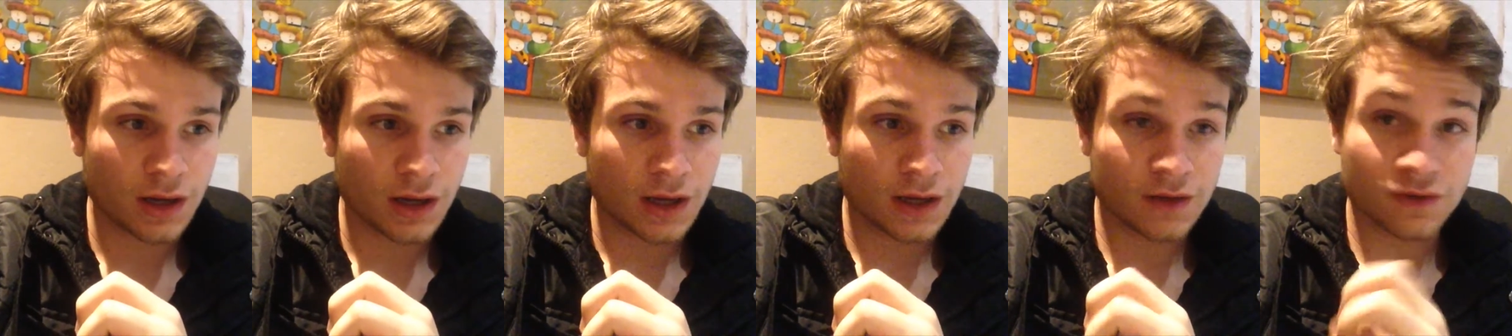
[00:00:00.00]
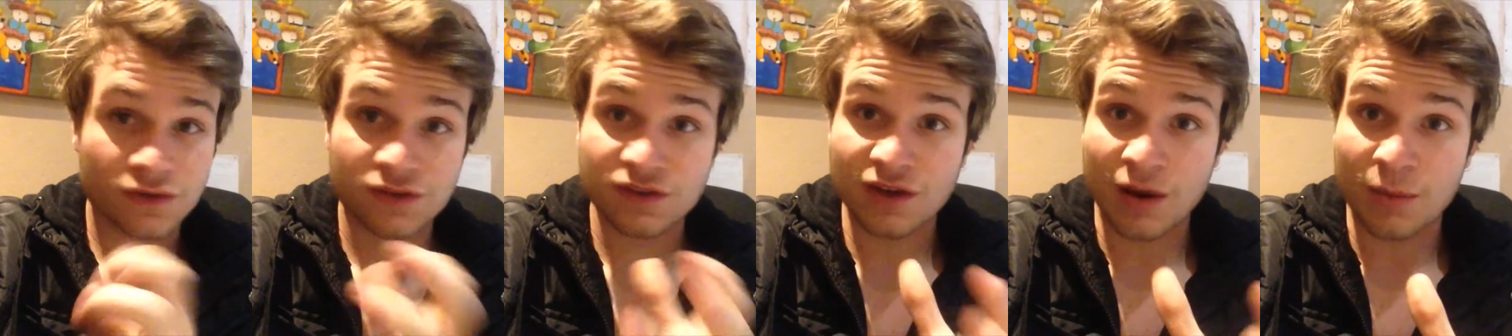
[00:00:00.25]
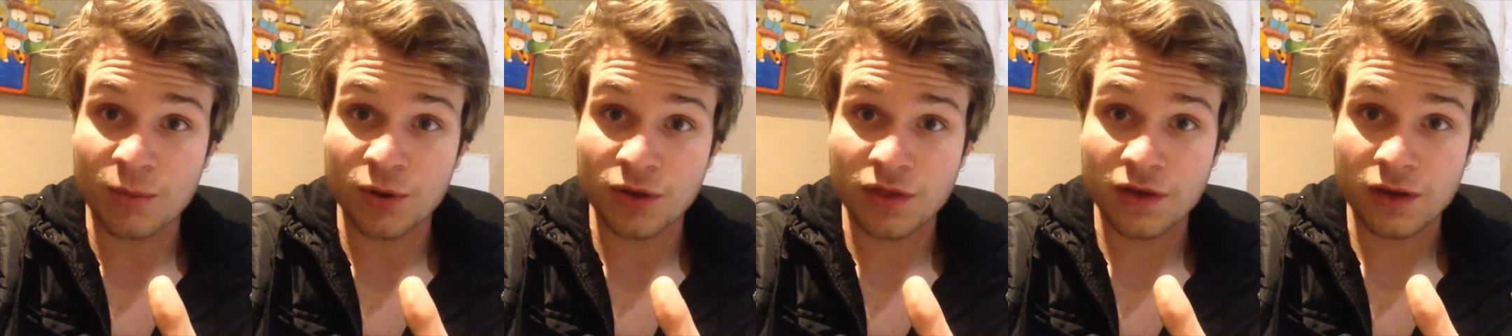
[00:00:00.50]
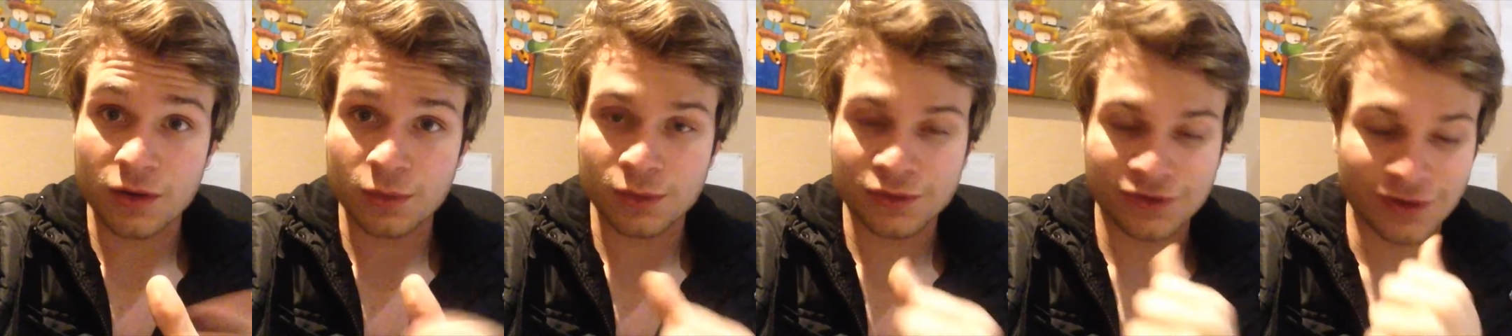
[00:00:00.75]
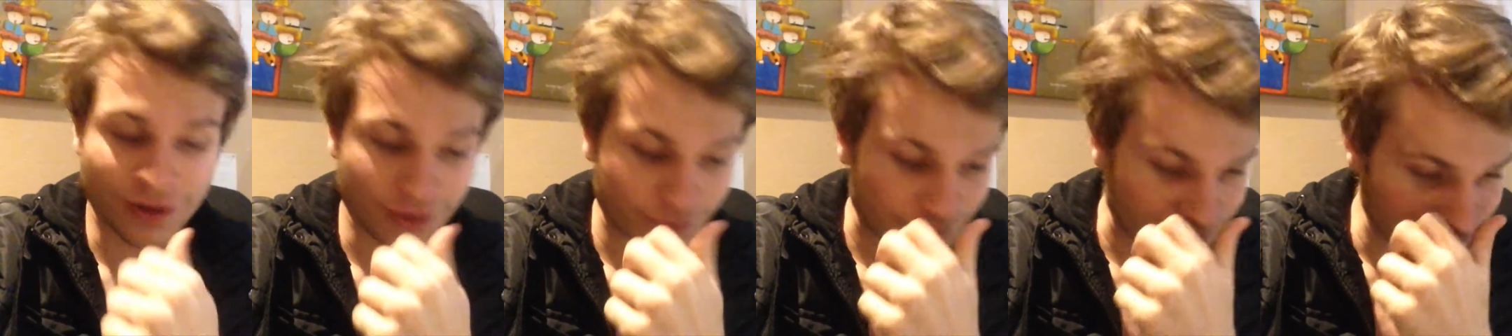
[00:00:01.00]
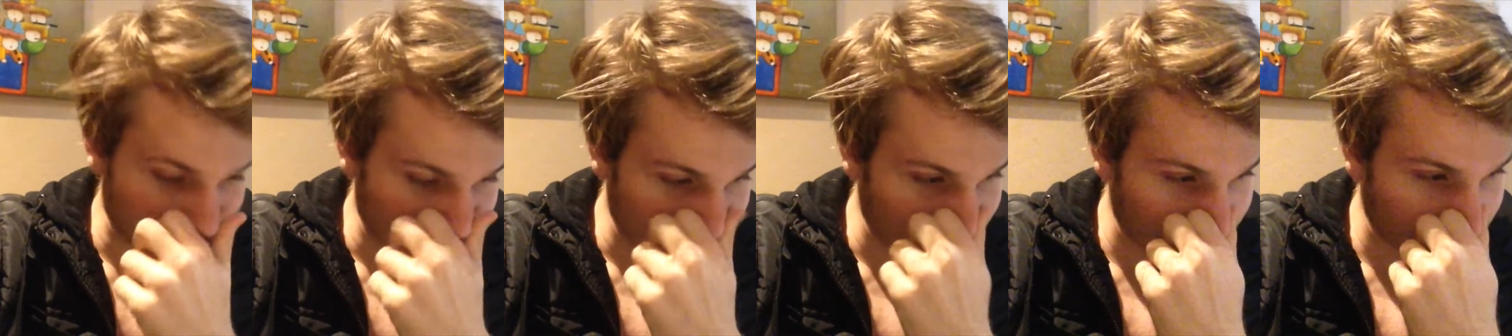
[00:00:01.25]
It's summer there, which
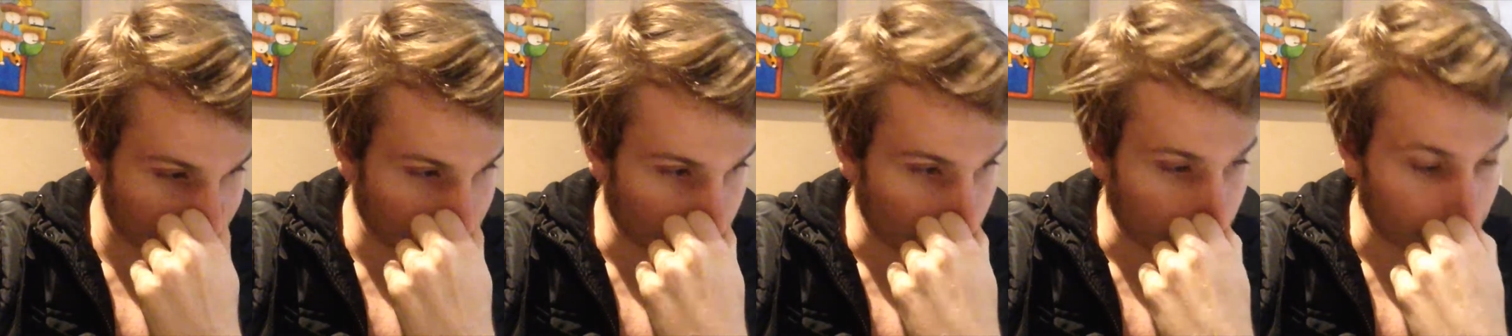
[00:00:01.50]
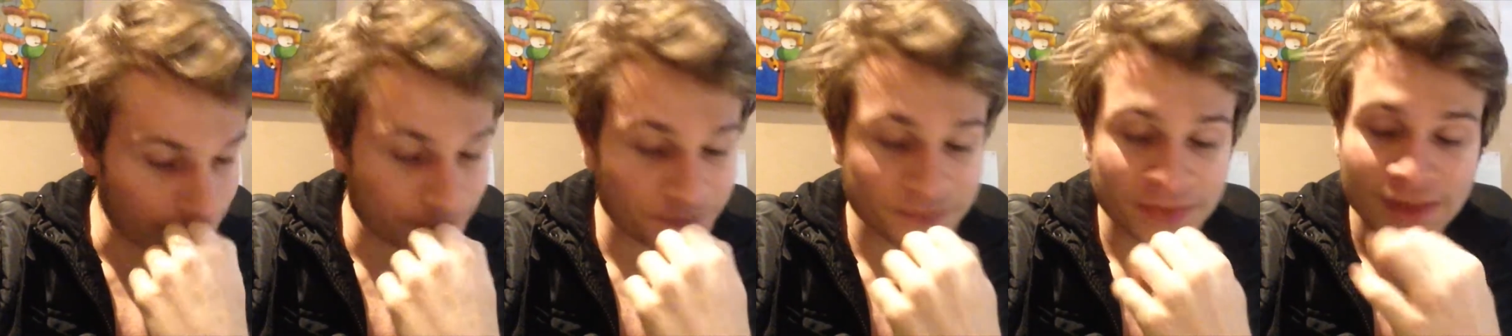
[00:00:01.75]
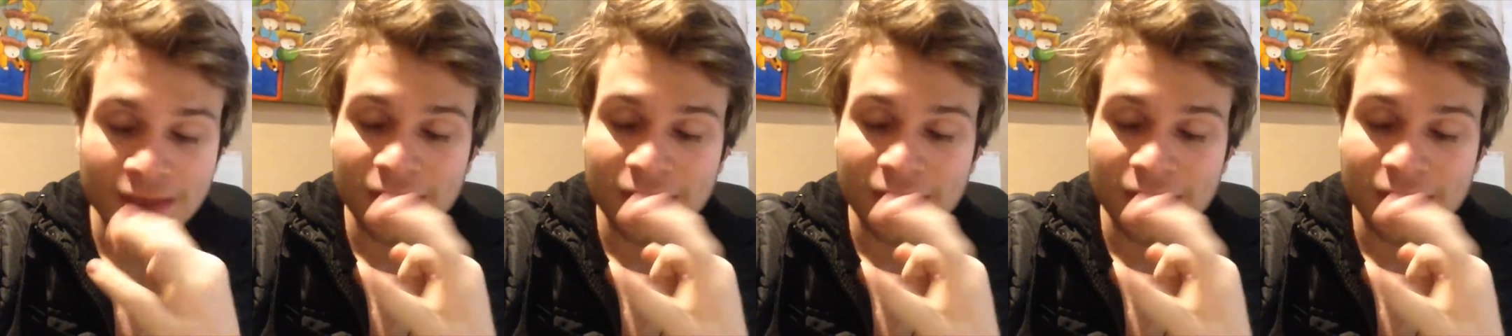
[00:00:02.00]
helps a lot as well.